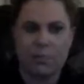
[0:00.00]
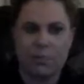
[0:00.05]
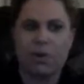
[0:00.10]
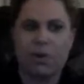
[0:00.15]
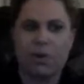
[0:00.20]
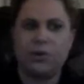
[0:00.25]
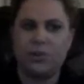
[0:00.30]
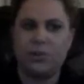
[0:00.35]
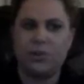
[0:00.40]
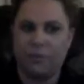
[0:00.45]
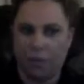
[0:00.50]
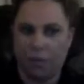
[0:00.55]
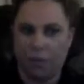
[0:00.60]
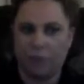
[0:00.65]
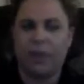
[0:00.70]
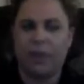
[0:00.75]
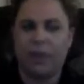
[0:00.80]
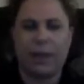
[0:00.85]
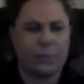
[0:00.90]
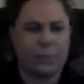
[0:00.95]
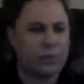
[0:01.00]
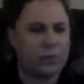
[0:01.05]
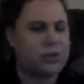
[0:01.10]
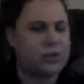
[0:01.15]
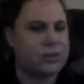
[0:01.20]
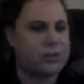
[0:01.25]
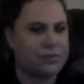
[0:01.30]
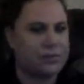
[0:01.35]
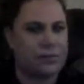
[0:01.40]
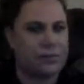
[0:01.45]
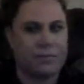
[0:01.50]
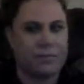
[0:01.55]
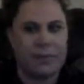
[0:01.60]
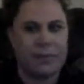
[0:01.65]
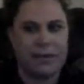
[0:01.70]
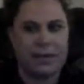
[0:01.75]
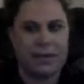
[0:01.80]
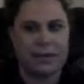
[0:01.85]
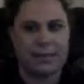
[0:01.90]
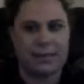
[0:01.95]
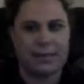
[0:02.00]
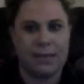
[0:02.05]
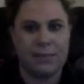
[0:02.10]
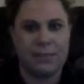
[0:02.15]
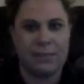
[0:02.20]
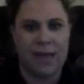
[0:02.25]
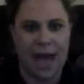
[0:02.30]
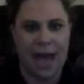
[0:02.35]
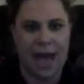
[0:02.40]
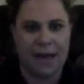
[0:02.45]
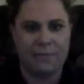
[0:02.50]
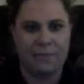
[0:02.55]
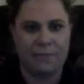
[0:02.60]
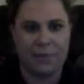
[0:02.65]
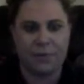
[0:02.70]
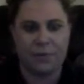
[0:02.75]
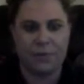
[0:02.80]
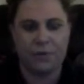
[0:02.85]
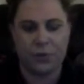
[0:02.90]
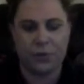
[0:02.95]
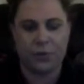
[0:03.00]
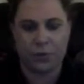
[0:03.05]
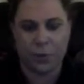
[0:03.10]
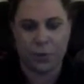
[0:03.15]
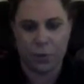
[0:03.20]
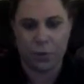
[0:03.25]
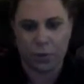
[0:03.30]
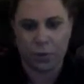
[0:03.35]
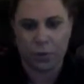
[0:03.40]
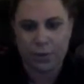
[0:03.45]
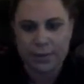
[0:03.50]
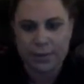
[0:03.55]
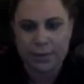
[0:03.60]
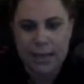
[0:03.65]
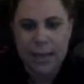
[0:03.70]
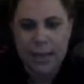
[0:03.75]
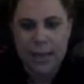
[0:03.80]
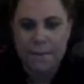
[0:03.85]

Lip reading: Parts of our Blackboard are different because I'm the admin for the course.